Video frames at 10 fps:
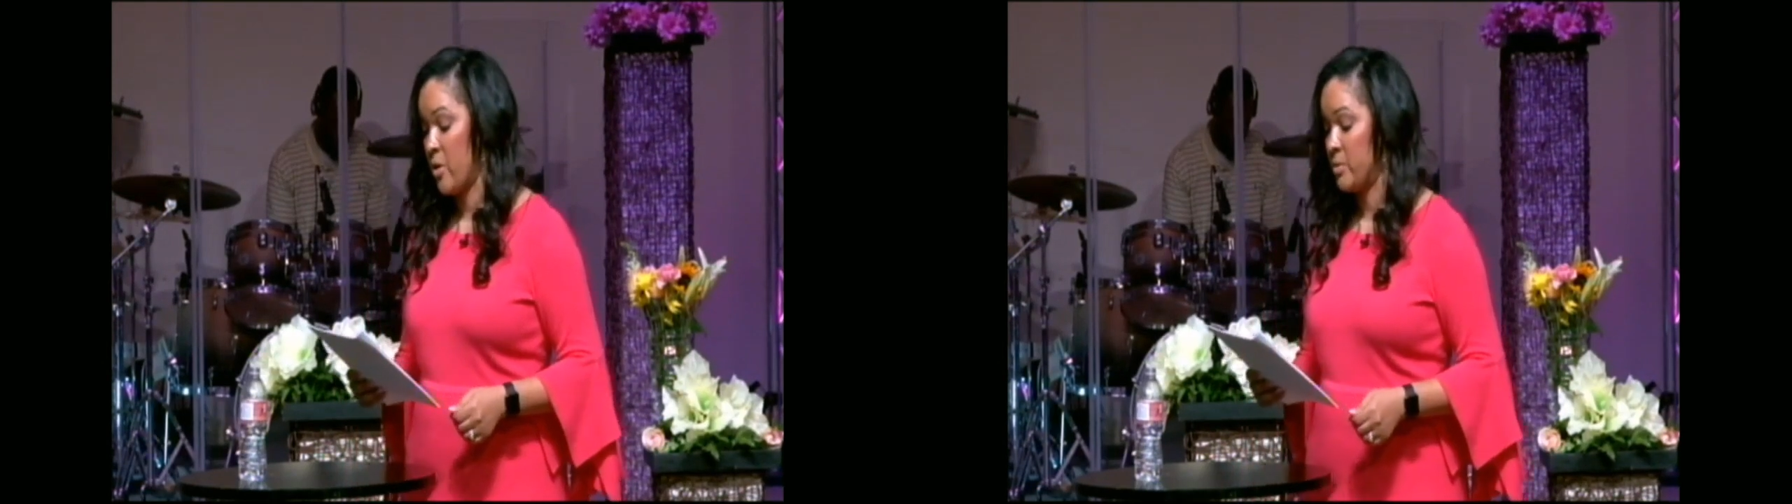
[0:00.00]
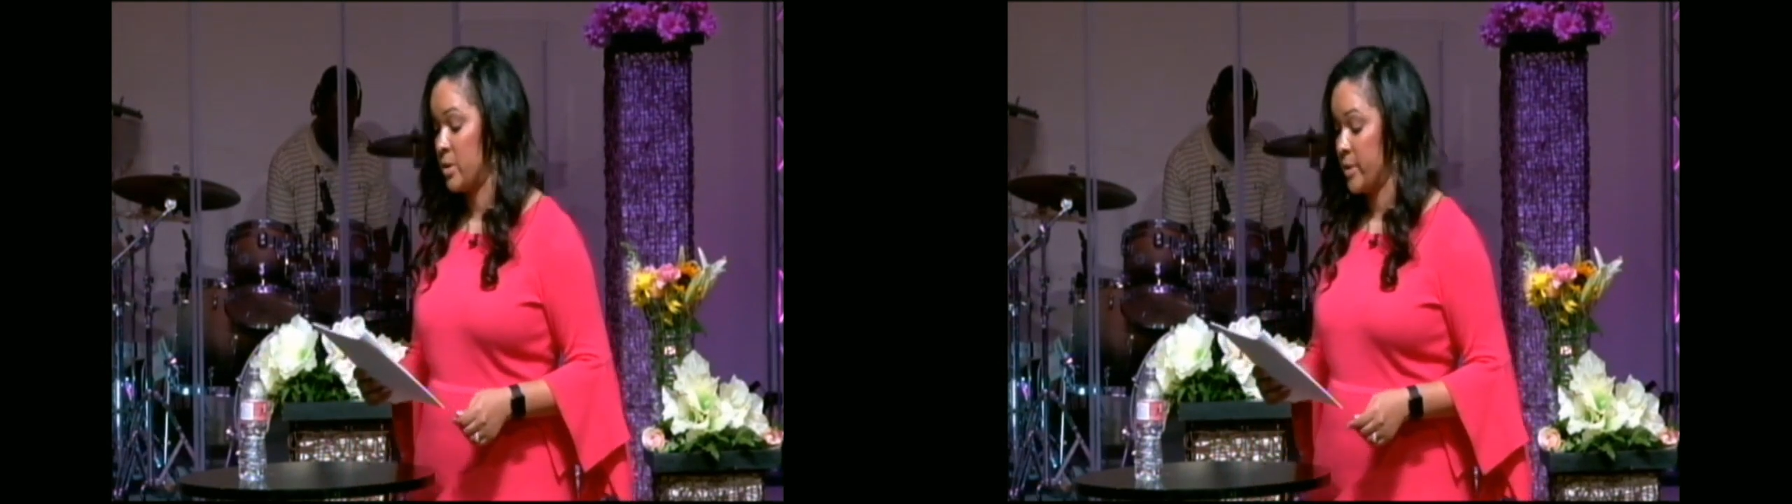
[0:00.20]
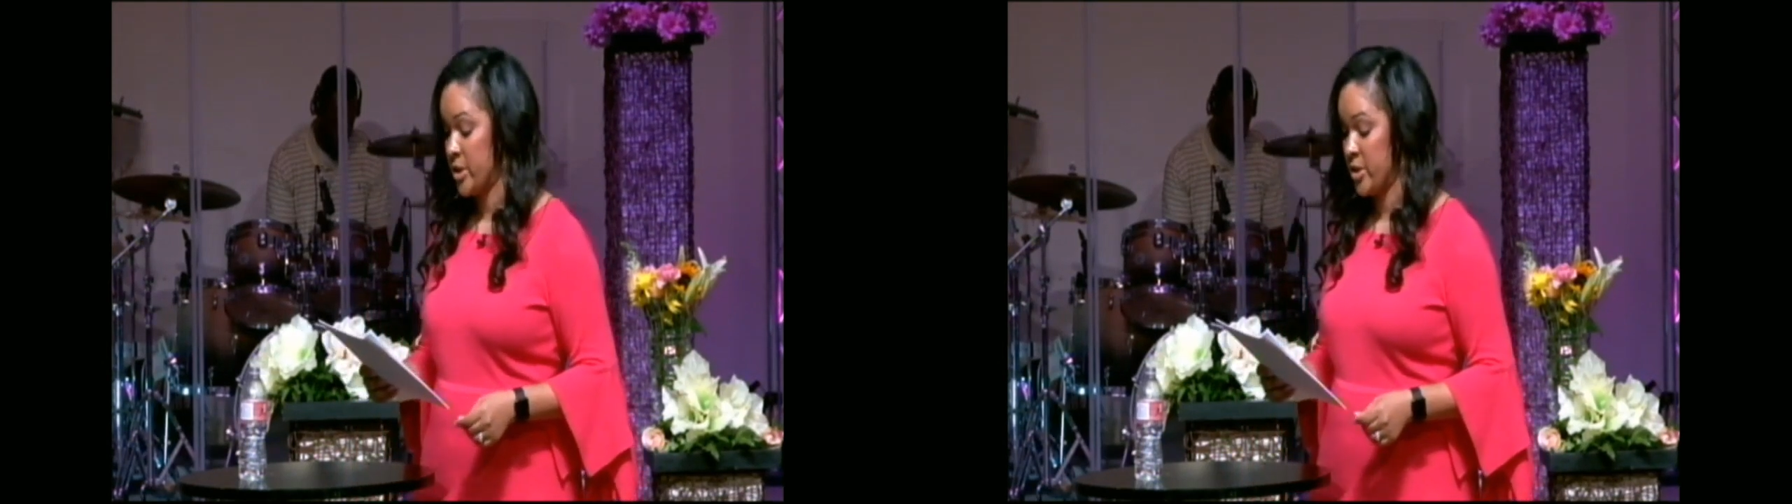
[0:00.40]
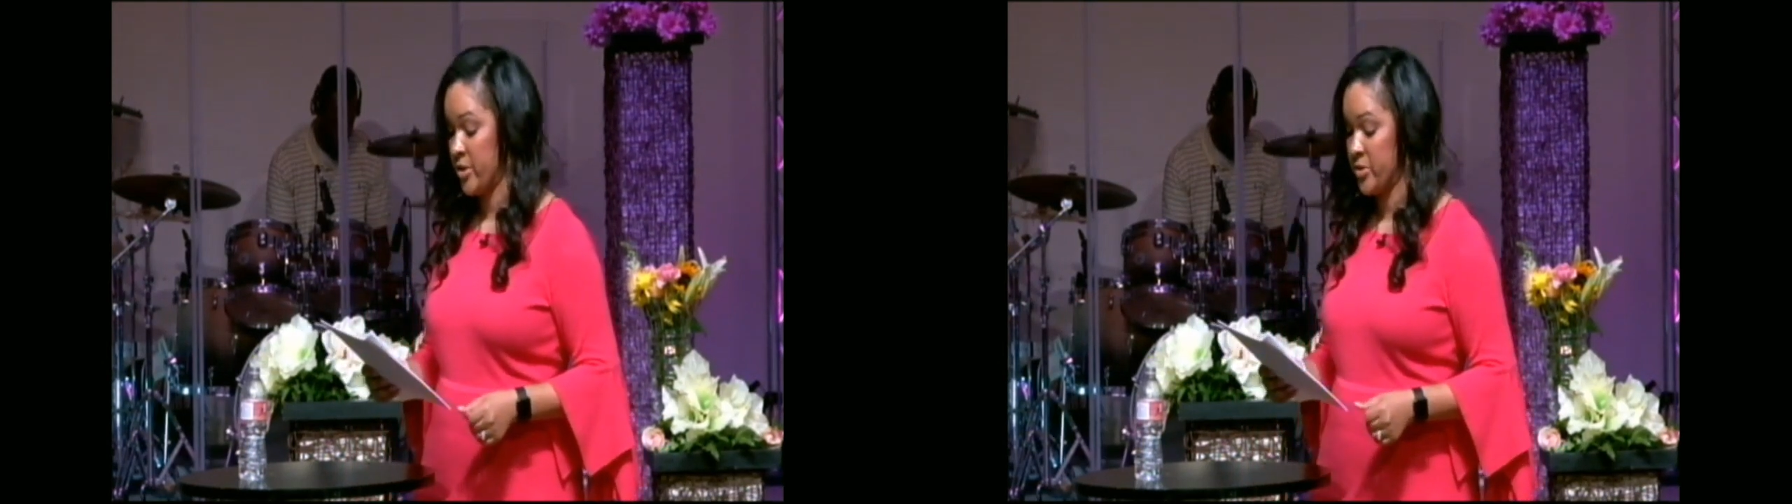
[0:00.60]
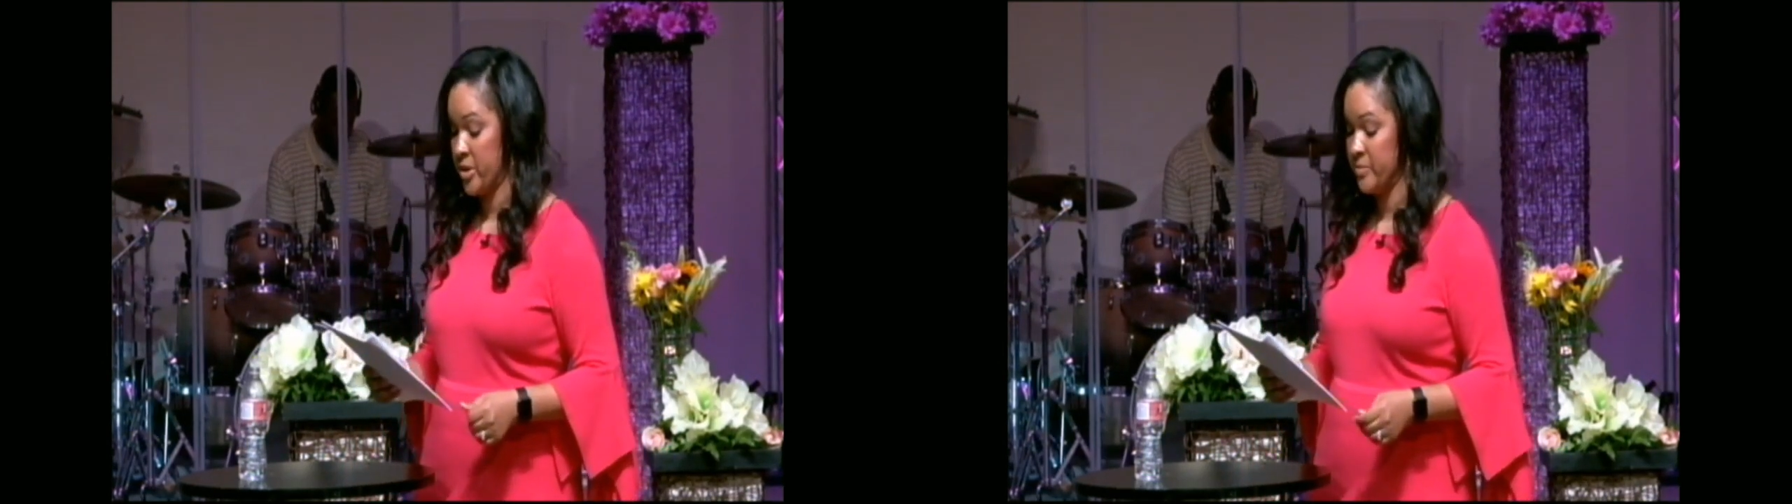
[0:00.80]
three
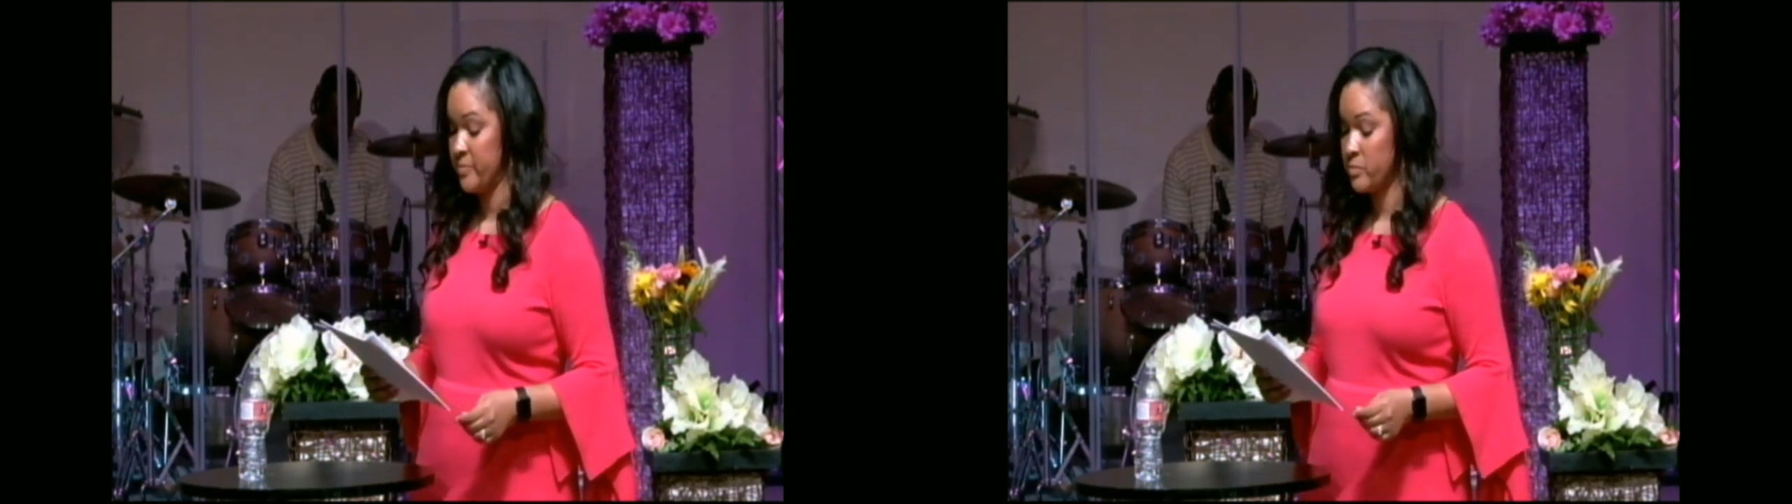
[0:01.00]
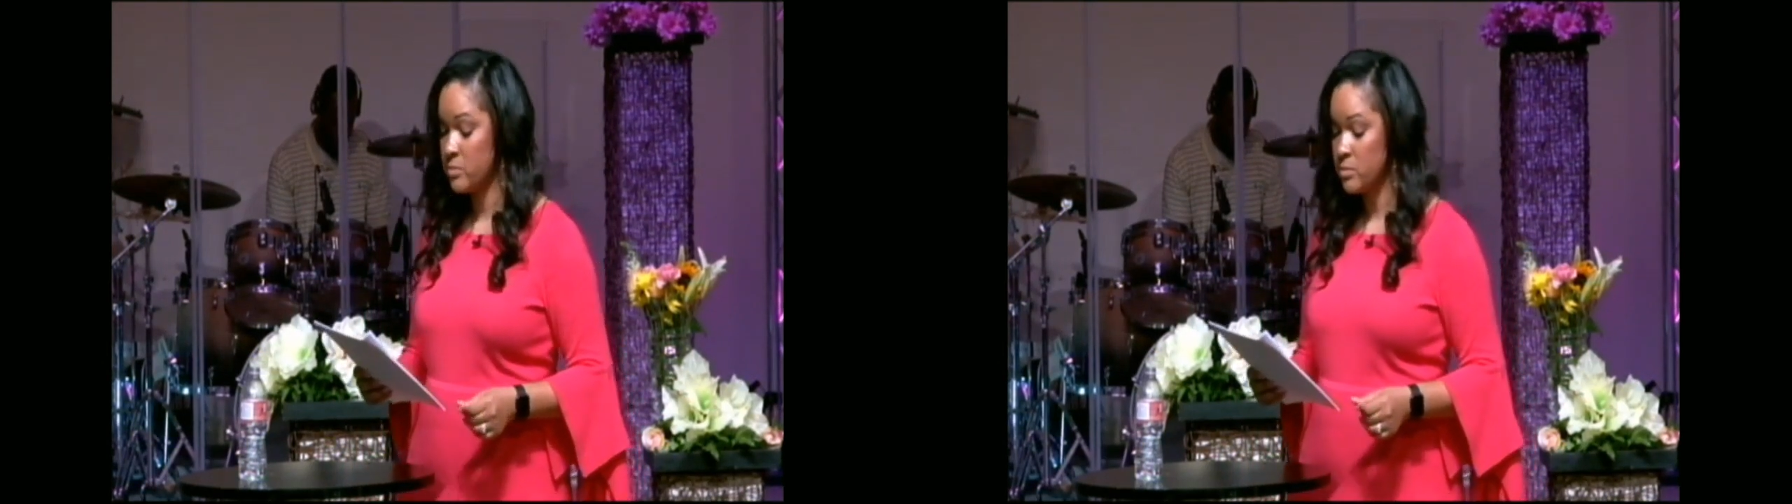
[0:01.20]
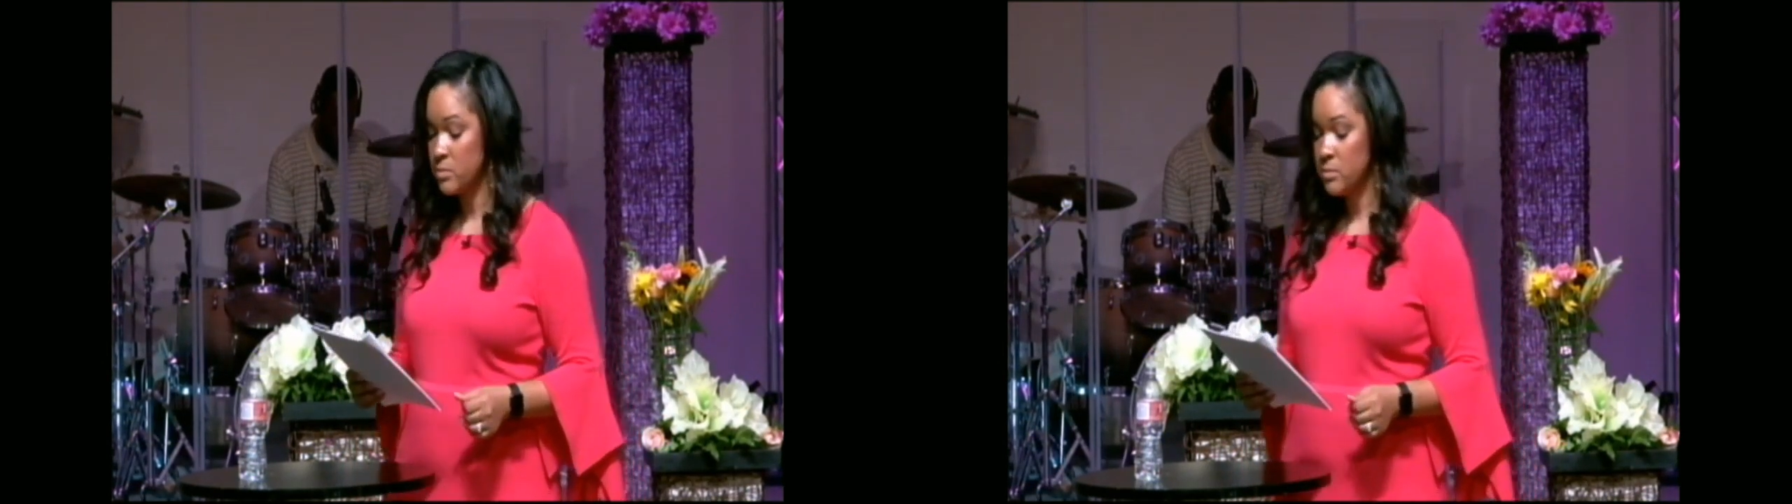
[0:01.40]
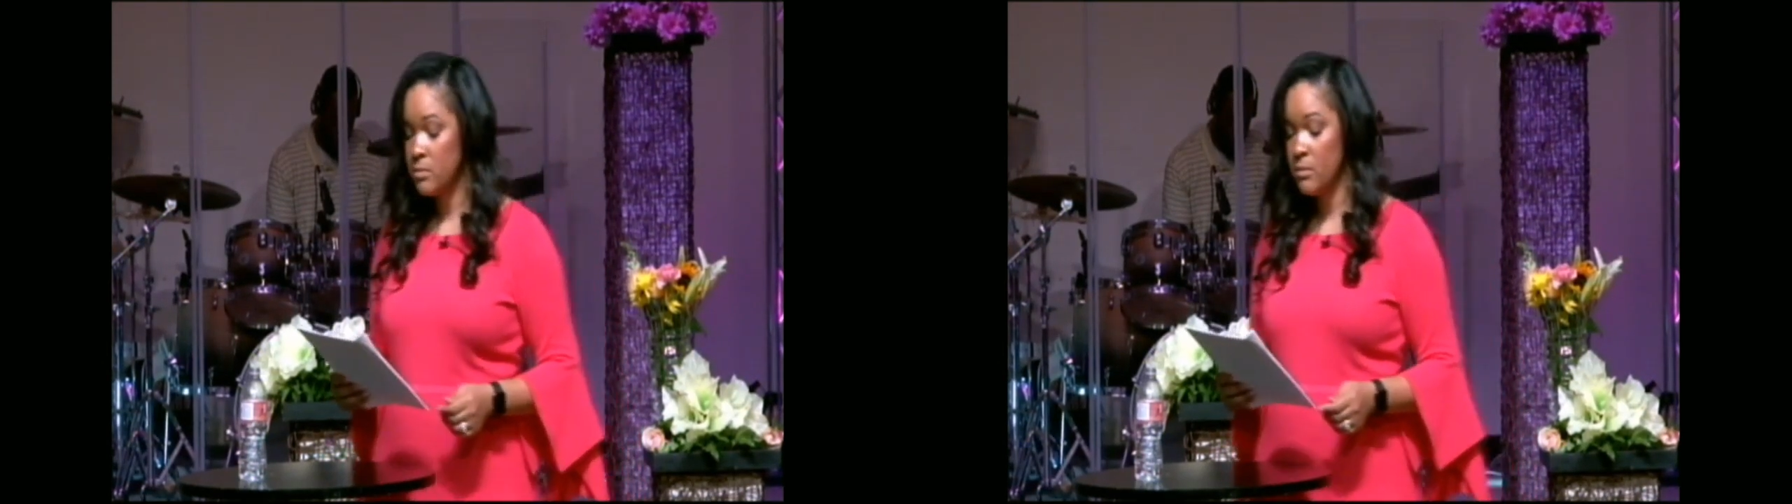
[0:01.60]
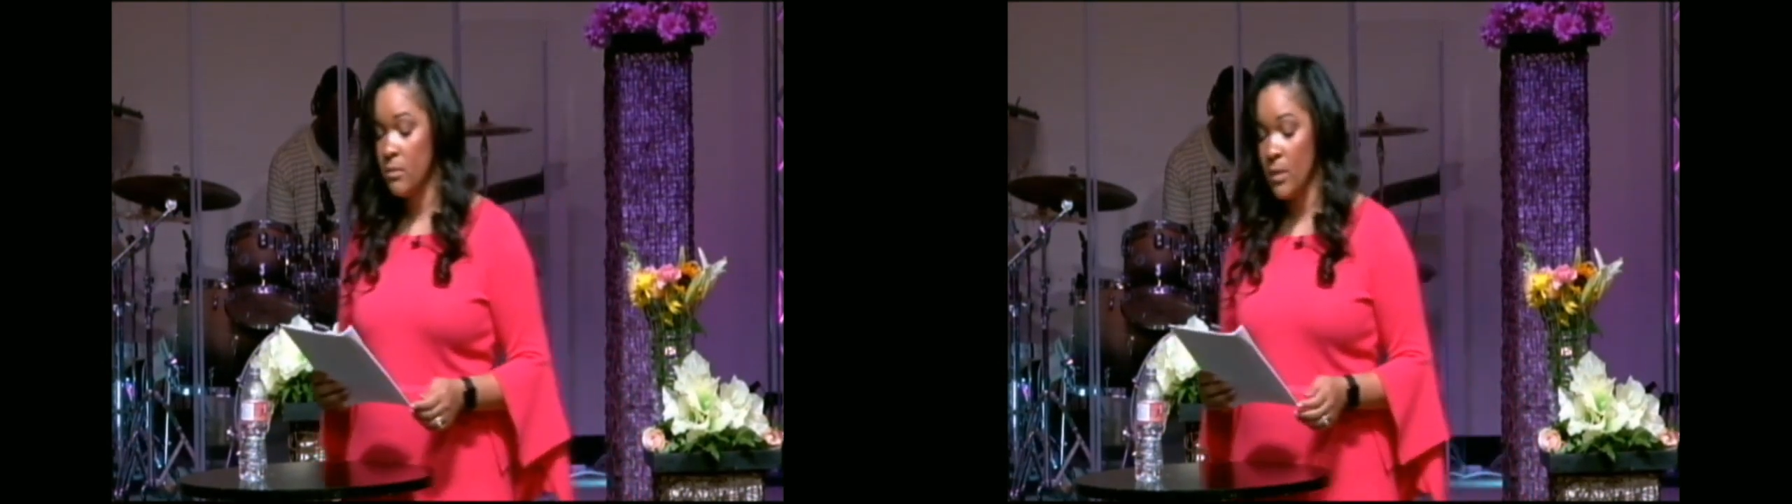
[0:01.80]
children.